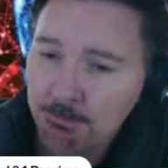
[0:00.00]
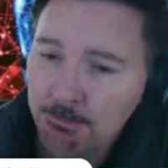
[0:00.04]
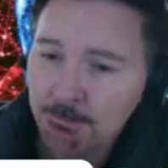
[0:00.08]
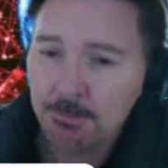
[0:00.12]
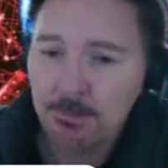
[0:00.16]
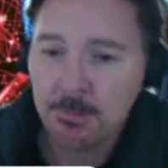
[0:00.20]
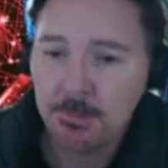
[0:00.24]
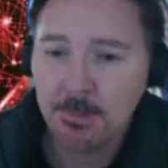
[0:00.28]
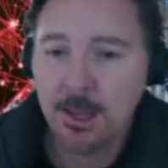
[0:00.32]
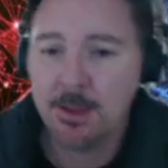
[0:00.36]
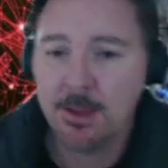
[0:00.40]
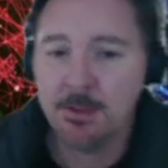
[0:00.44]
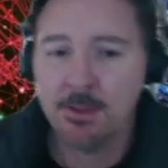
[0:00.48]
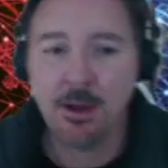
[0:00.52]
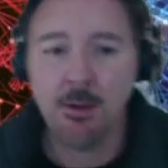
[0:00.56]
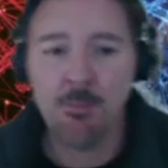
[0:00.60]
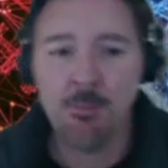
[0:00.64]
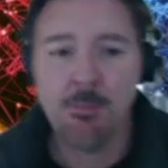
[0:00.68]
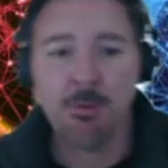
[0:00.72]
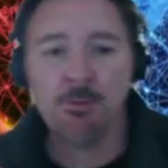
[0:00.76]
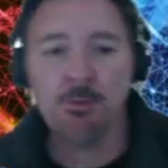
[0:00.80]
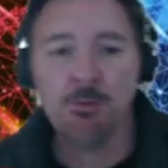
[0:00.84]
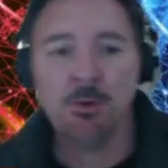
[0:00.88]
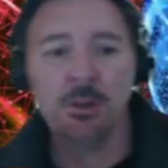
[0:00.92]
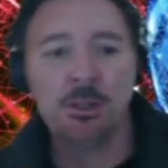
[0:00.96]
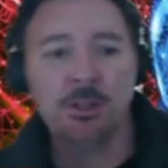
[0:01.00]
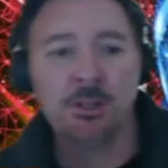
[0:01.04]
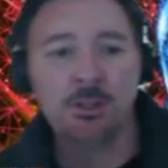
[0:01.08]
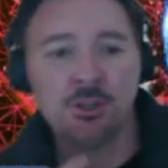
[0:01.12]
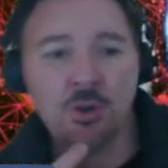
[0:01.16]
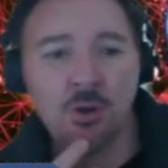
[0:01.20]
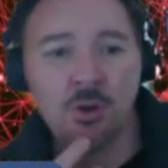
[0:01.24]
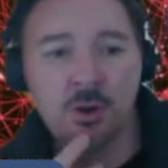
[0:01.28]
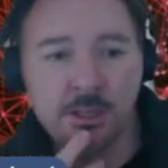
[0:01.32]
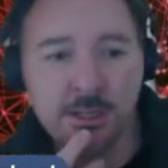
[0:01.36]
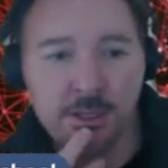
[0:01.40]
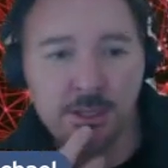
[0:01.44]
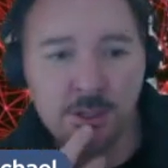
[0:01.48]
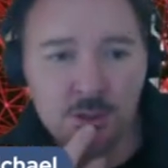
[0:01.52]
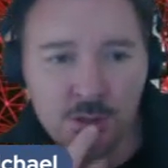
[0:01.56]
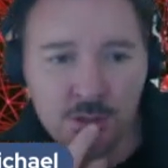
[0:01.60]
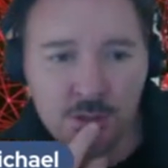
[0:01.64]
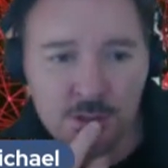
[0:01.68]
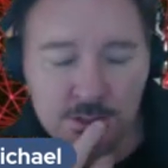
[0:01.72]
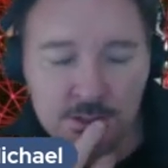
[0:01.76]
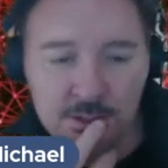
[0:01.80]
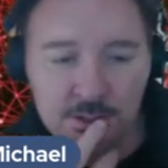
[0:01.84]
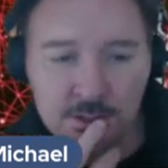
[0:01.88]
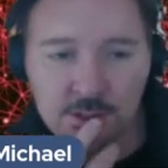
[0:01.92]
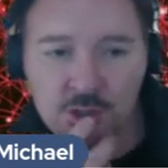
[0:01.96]
they'll be really strong
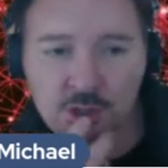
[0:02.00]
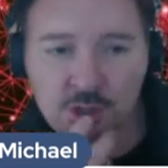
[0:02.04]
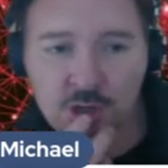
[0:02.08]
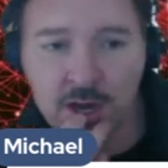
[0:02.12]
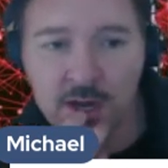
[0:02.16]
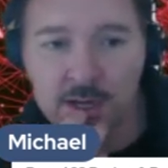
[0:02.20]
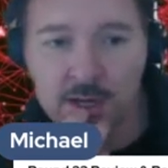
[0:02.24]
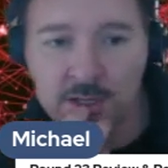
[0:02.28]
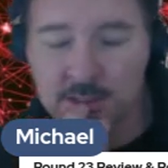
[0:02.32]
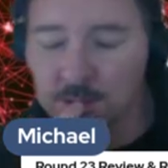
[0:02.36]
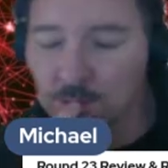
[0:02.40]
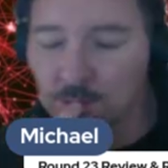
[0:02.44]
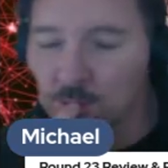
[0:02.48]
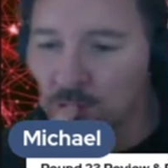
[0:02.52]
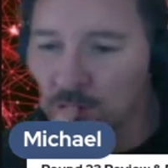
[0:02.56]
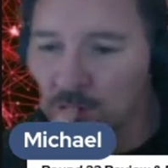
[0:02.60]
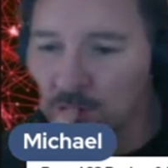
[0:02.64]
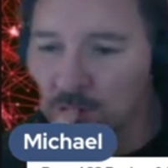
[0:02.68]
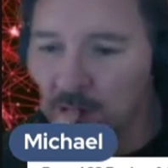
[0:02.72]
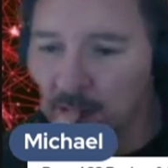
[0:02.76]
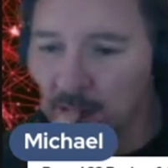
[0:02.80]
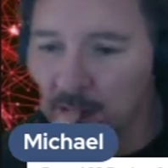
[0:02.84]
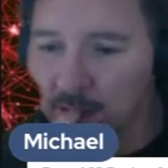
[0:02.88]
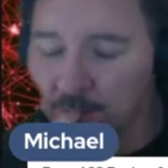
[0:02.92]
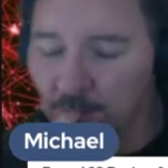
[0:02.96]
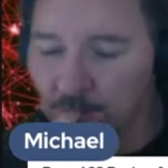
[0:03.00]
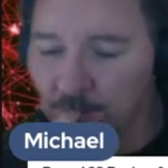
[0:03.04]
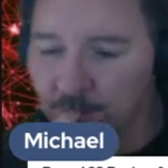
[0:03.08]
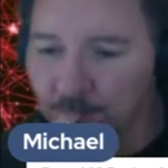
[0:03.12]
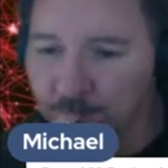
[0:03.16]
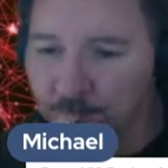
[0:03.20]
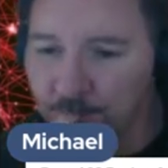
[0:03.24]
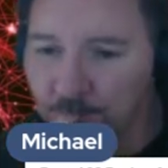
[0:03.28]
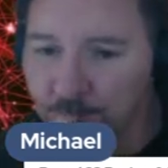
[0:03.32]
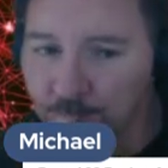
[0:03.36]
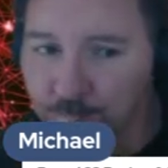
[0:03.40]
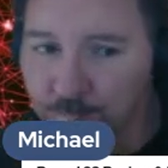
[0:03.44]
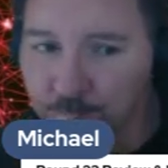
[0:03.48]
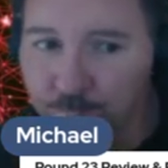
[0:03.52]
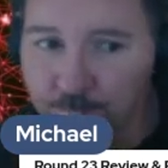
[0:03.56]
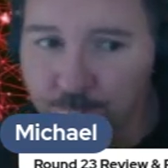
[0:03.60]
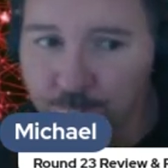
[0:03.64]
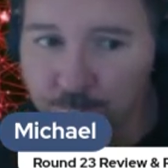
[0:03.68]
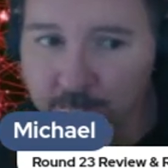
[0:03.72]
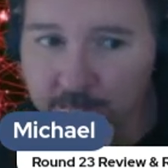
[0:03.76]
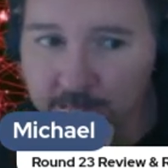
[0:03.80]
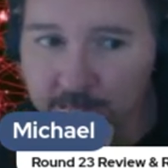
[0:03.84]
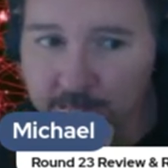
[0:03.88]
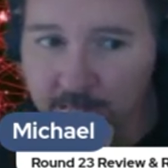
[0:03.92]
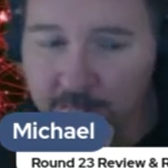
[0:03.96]
additions to the Sharks and would
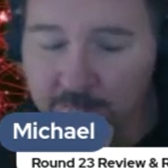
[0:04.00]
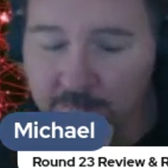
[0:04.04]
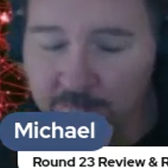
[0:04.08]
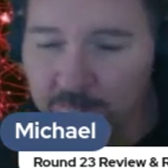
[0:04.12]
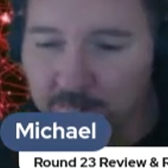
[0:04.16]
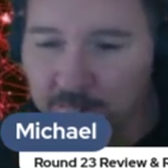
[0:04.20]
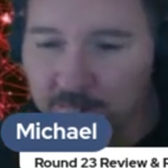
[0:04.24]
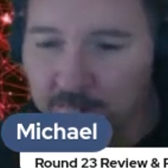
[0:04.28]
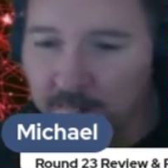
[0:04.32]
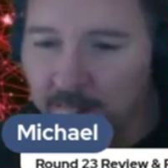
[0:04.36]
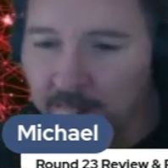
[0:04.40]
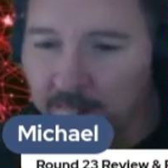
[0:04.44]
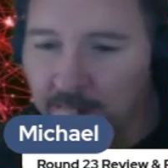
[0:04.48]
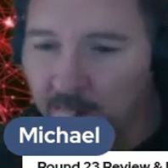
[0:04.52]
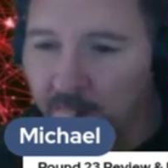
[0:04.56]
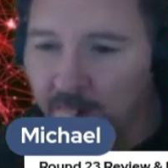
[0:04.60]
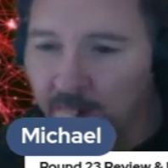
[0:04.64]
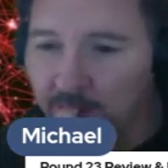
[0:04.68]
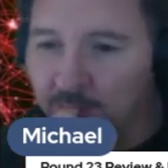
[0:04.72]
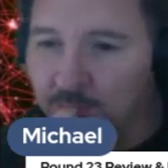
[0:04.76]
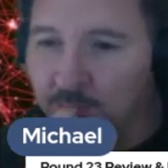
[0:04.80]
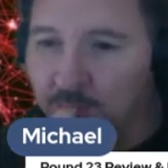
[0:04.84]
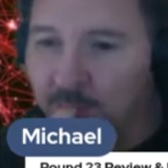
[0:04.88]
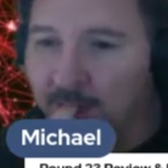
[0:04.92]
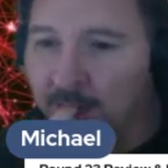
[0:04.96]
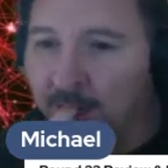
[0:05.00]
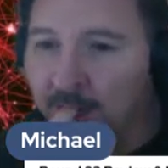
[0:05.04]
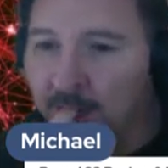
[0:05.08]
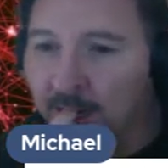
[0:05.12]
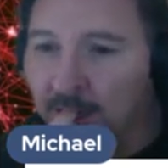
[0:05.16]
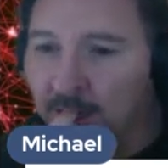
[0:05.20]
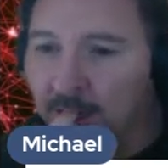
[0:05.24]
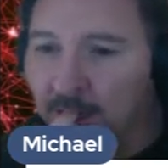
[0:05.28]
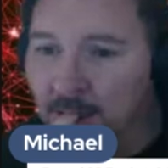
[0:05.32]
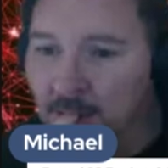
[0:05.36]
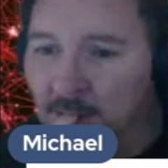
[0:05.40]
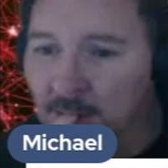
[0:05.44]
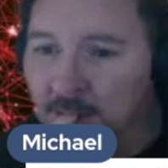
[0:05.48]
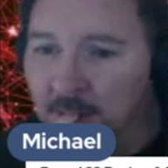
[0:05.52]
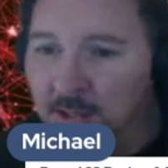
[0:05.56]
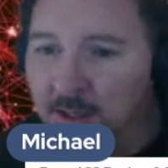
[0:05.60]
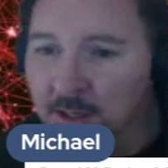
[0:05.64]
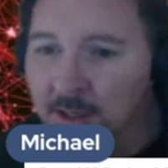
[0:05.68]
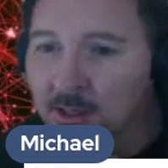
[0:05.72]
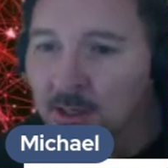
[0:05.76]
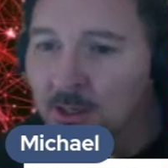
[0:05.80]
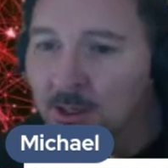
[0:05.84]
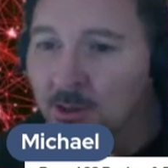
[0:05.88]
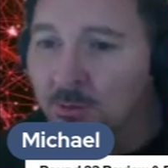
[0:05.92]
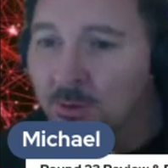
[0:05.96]
make our life a bit harder.
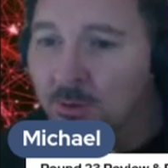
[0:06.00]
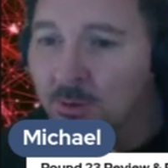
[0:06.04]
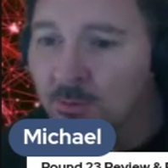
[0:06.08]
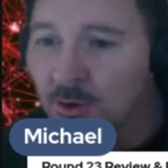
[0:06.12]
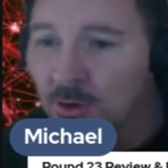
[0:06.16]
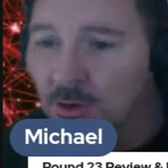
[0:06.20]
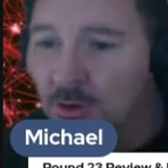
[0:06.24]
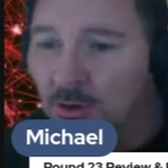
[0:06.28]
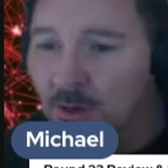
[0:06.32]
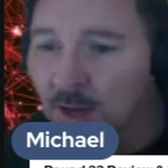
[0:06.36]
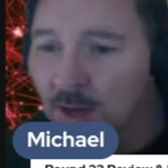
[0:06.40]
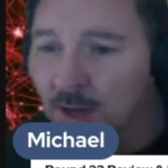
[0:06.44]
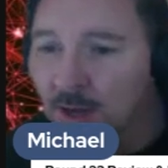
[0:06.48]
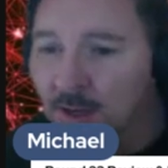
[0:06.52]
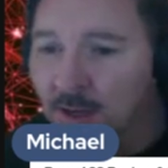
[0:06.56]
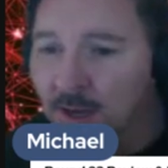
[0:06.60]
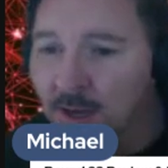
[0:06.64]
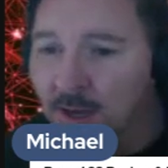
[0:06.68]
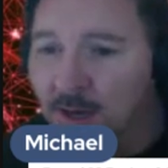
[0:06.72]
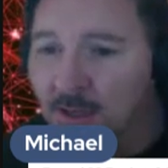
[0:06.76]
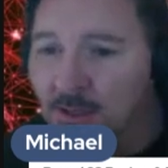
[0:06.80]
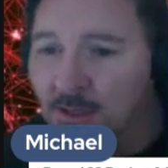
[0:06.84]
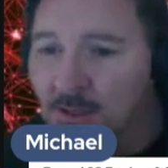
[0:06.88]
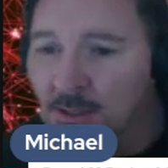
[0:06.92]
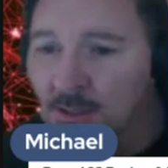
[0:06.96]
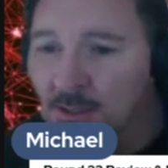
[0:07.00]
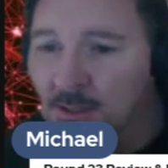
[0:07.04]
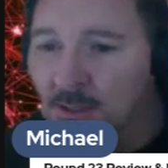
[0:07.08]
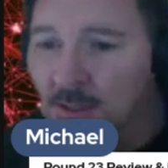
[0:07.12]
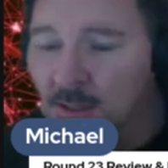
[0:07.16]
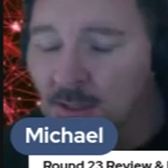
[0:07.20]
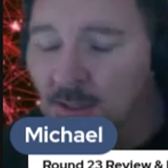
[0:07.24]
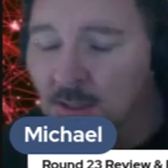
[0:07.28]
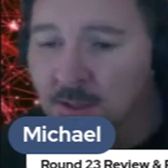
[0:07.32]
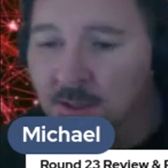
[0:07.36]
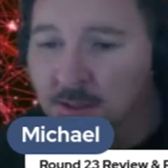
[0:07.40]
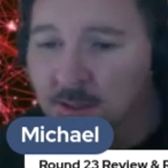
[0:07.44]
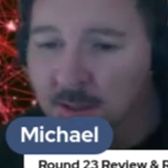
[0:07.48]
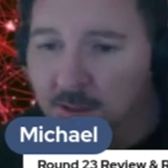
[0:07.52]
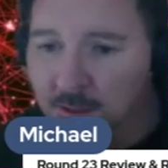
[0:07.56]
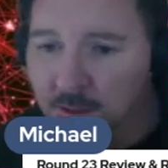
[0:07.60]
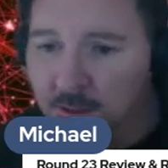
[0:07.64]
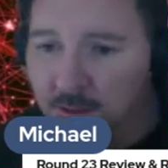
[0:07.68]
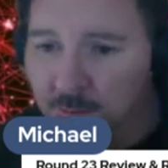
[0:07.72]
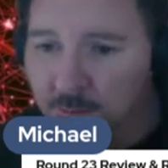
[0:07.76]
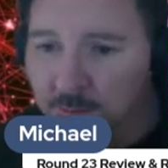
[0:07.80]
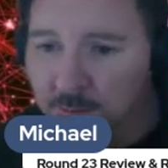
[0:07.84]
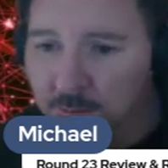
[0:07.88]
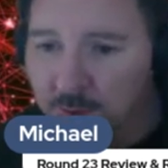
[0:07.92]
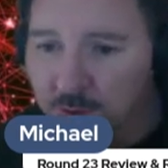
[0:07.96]
We've got Kant,
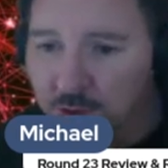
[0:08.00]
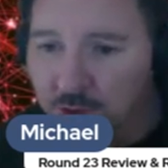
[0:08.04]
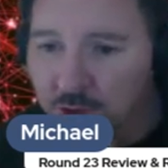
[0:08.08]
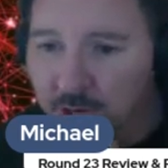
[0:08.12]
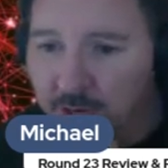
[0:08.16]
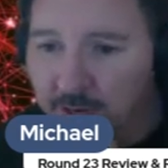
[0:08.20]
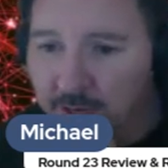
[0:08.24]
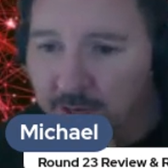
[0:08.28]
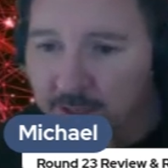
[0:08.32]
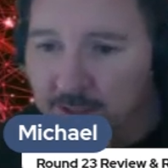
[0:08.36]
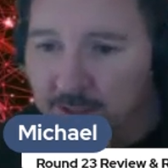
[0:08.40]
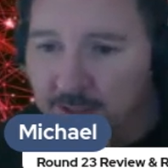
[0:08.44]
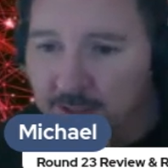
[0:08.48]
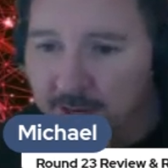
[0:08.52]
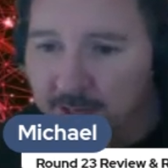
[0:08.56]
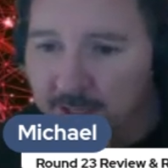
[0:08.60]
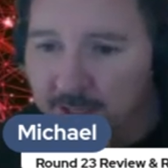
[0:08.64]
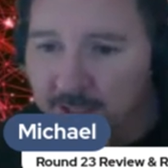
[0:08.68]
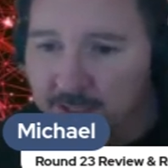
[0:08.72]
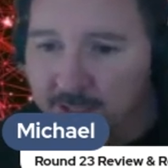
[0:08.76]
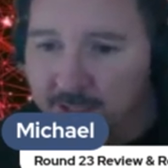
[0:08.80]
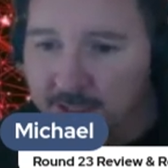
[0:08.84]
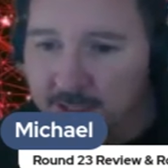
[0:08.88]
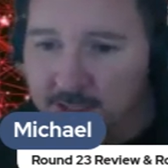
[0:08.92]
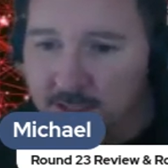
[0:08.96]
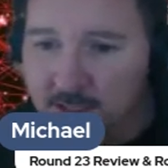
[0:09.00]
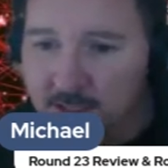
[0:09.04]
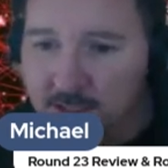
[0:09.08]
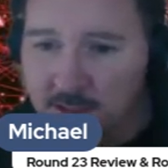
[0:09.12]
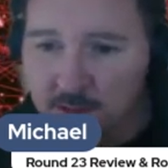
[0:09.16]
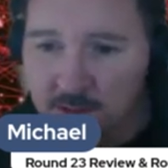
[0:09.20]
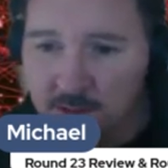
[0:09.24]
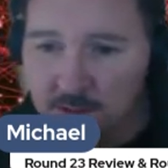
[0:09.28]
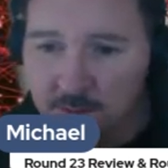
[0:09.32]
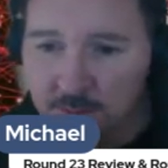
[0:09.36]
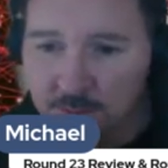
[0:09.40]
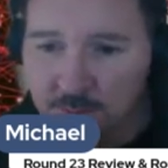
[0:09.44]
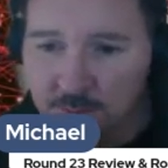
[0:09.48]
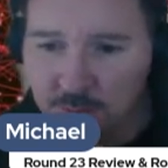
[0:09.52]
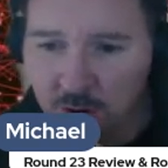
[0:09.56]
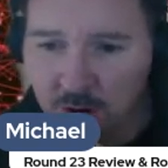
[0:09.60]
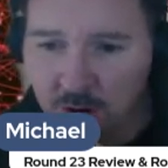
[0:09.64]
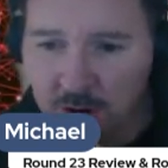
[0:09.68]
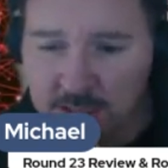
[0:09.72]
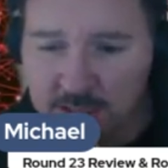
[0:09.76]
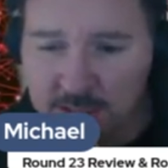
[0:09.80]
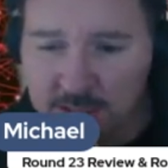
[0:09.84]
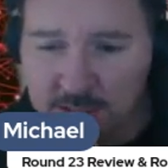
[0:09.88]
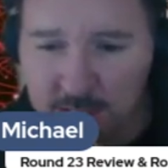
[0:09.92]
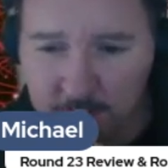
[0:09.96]
we've got Jenkins, Hastings,
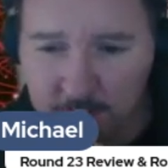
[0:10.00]
Price, and